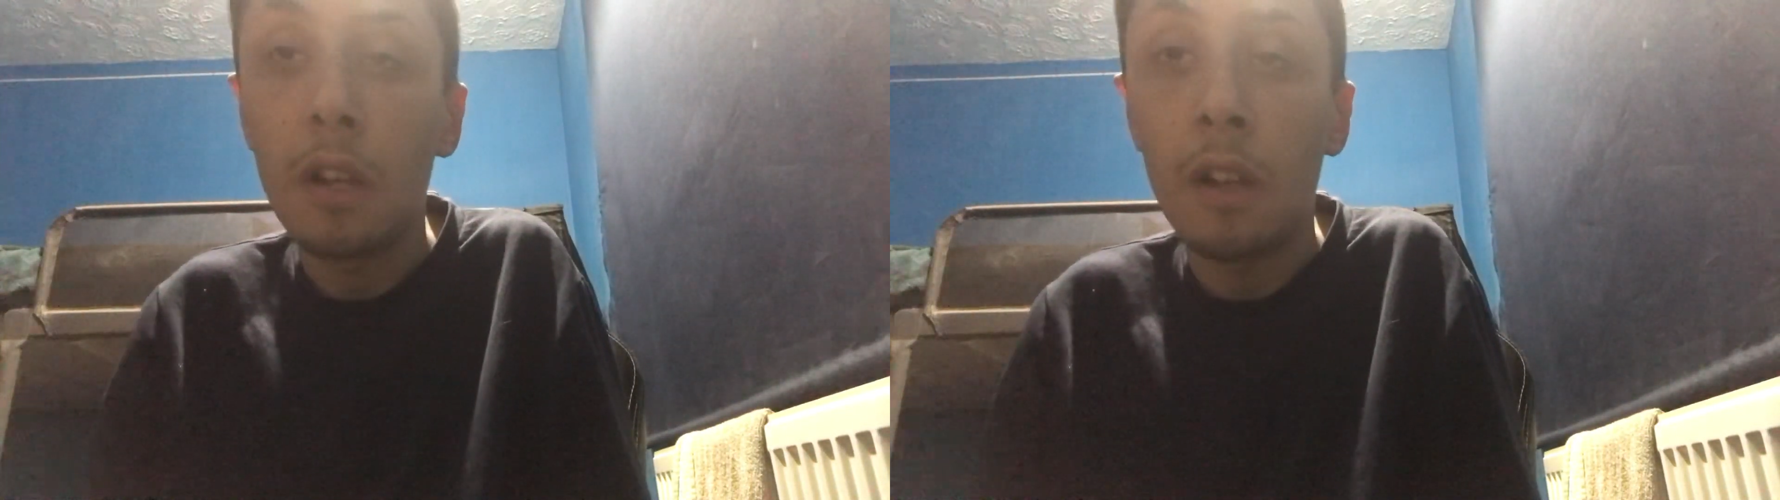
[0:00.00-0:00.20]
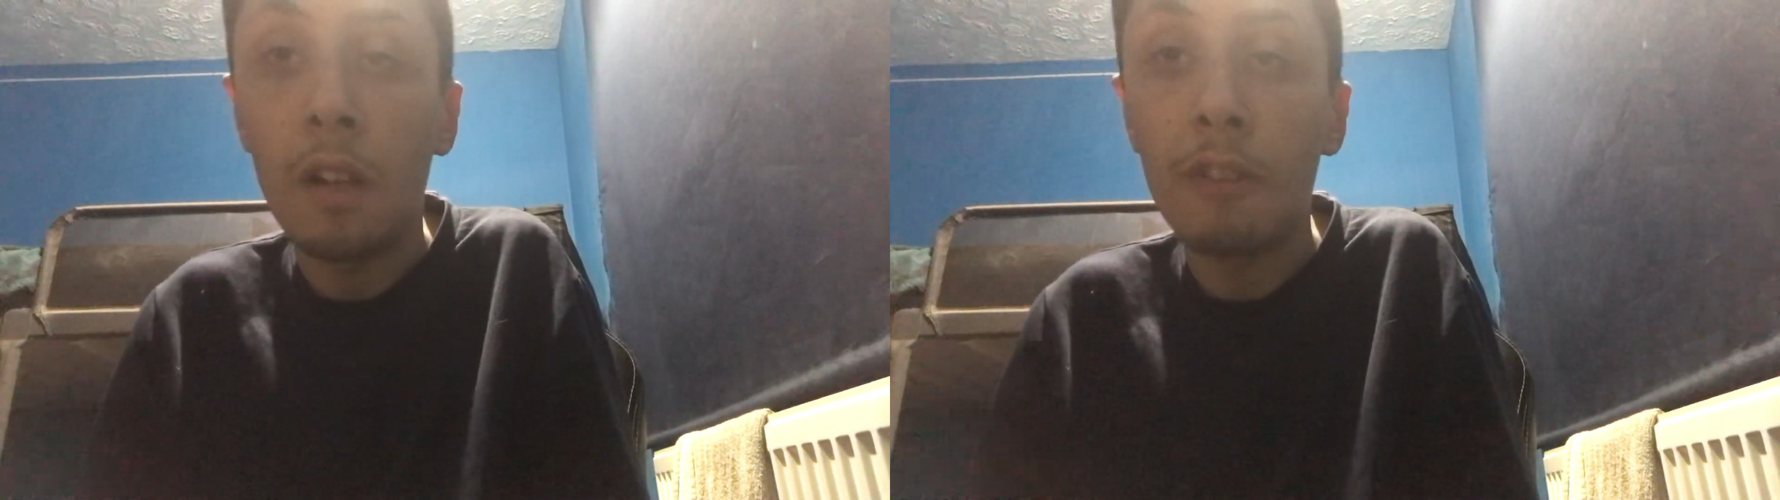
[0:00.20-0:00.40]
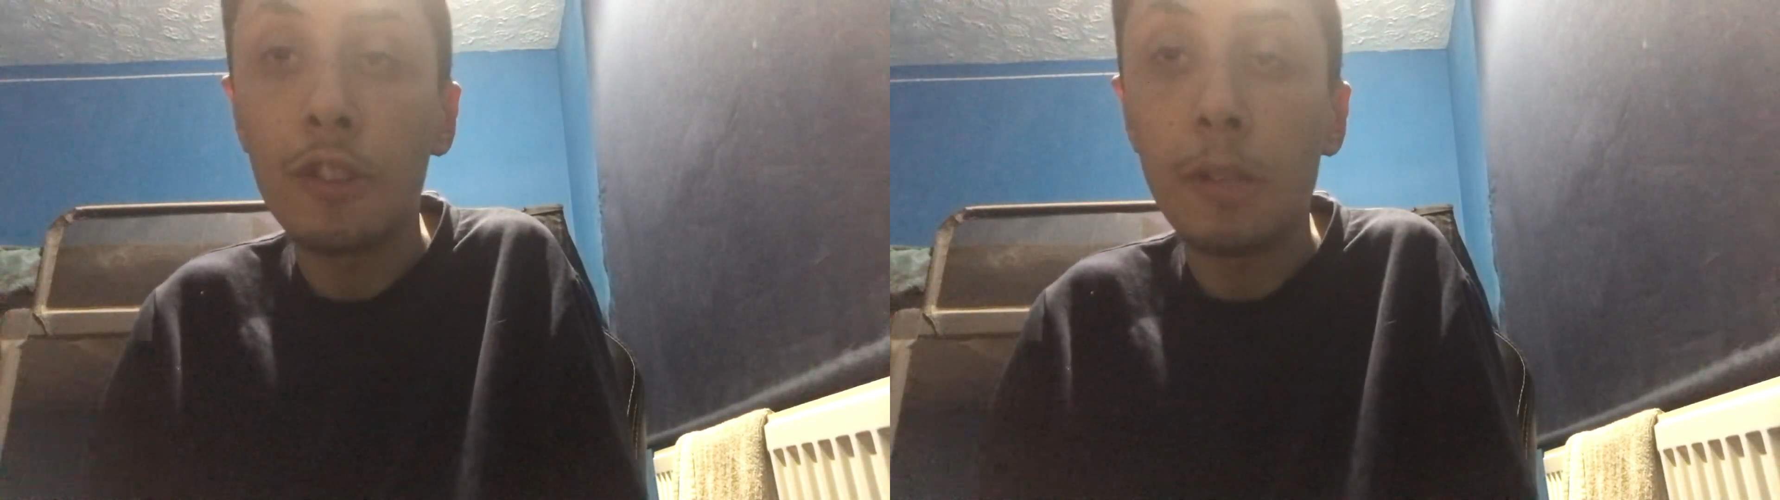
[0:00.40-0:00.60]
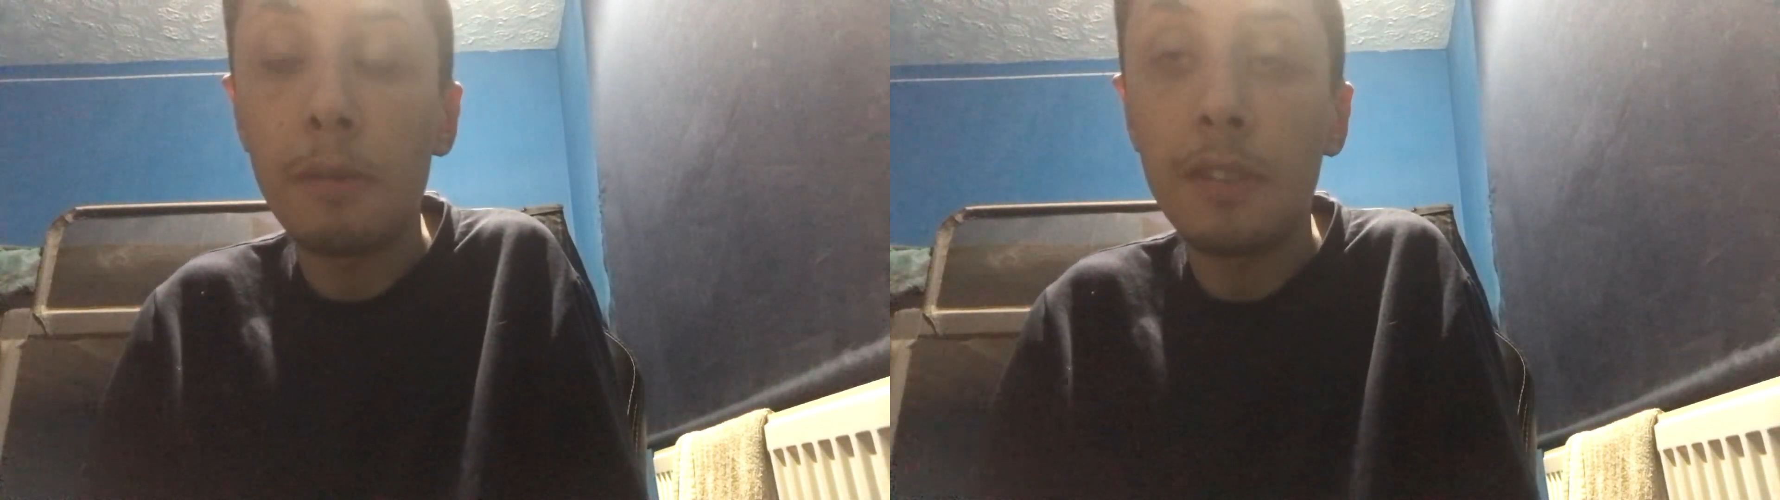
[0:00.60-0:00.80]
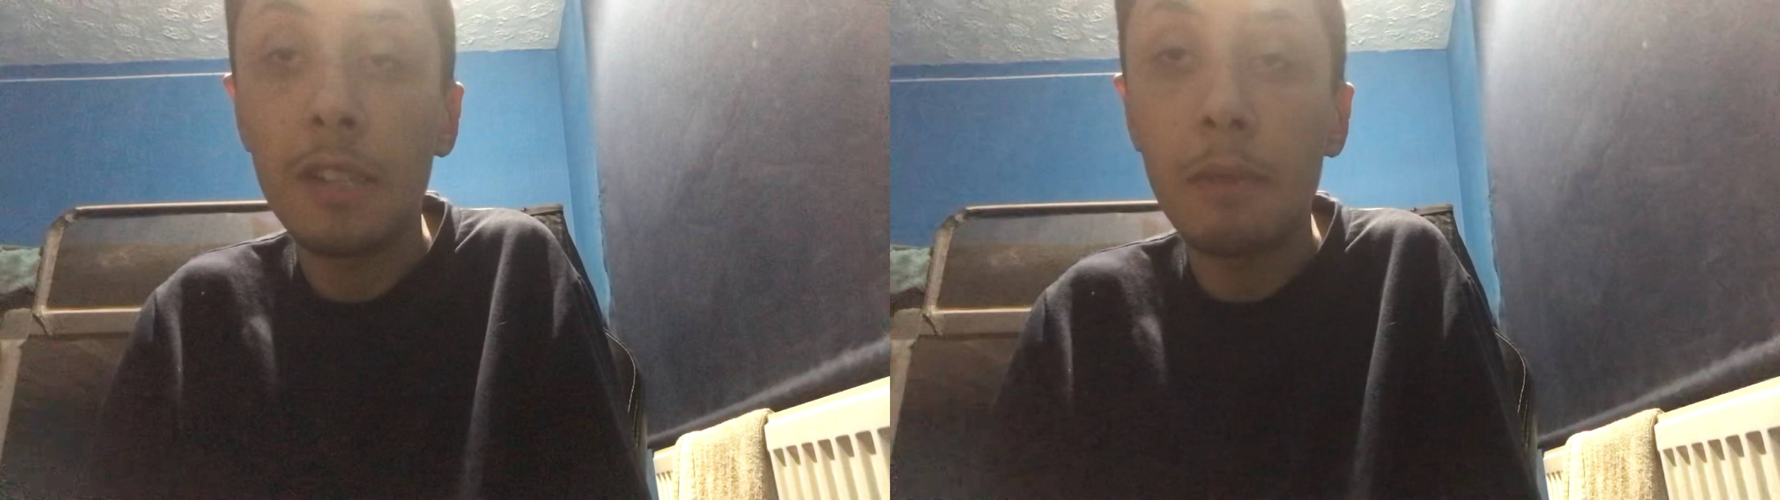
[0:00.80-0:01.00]
of the
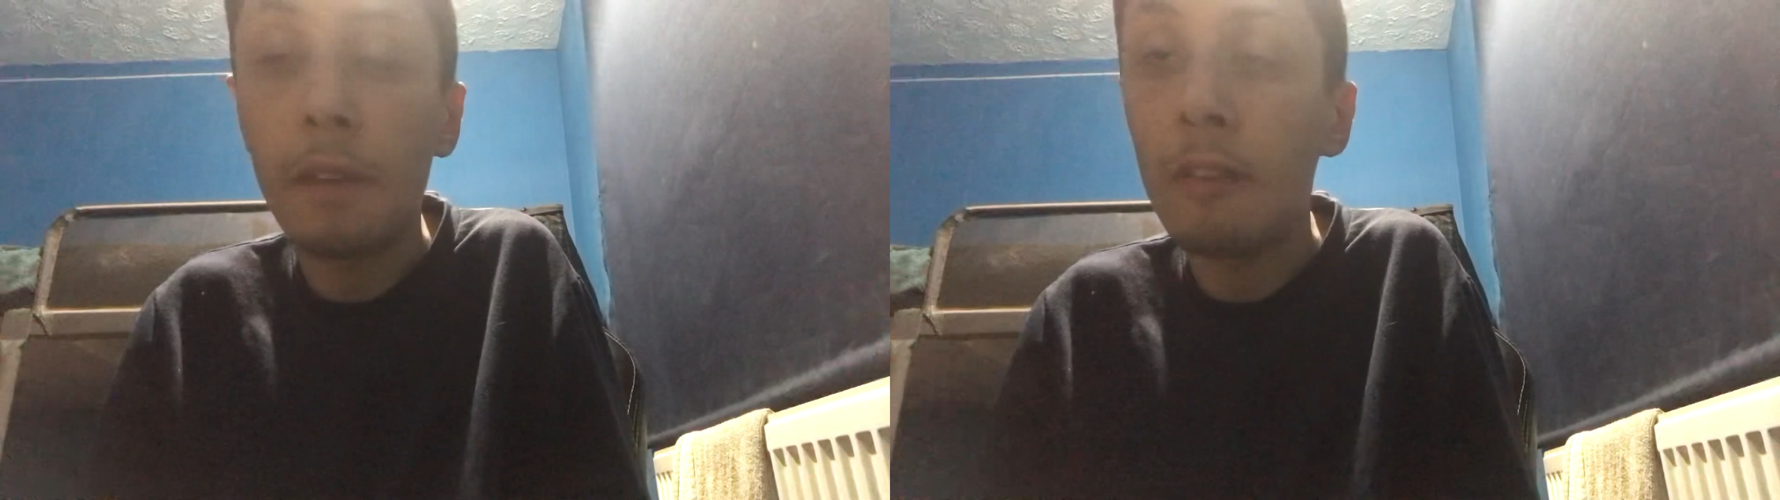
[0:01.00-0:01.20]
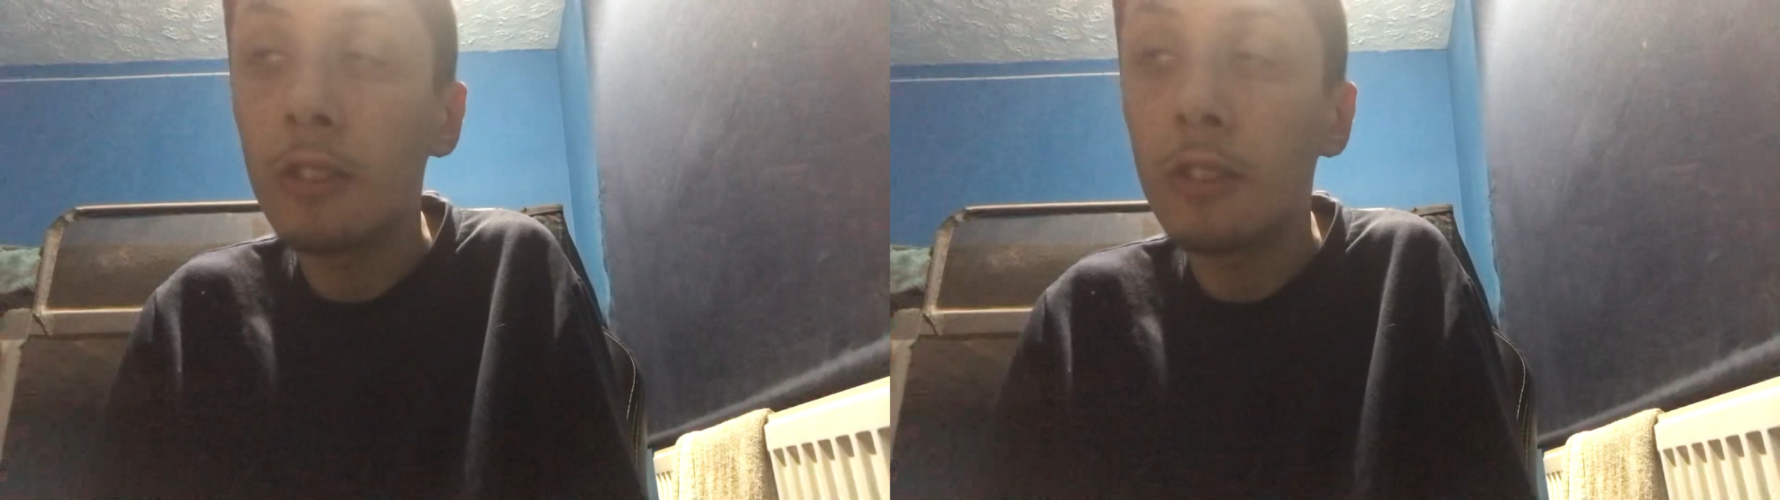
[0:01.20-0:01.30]
Champions League. But